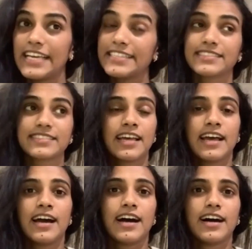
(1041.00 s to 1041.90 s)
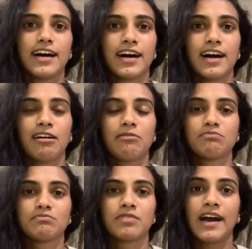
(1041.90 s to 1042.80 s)
Yes.
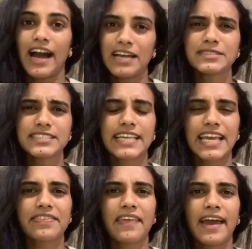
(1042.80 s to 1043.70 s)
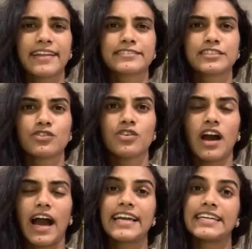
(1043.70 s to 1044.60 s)
I must say that, you
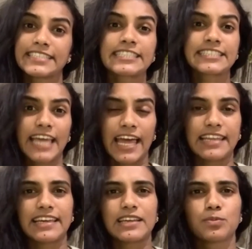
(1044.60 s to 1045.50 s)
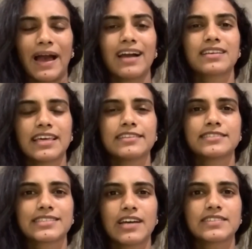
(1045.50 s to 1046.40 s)
know, I understand, like back then
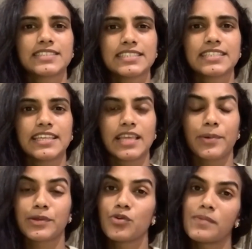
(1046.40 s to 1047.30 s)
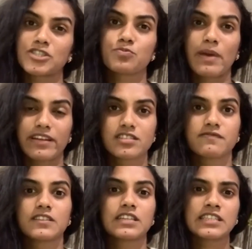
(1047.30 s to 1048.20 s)
in 2016, there were no much
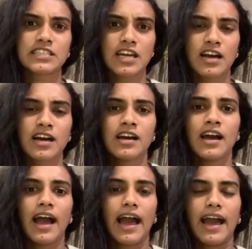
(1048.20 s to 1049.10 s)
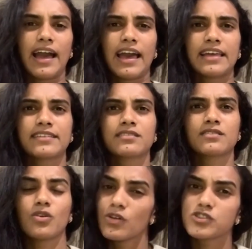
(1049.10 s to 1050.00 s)
medals for the India.
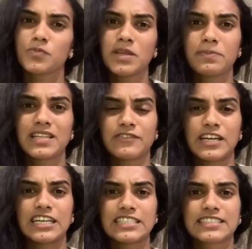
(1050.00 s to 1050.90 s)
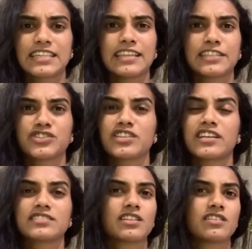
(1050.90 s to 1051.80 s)
And also people were asking that, you know,
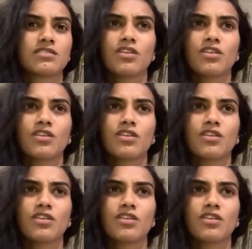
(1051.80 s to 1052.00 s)
there is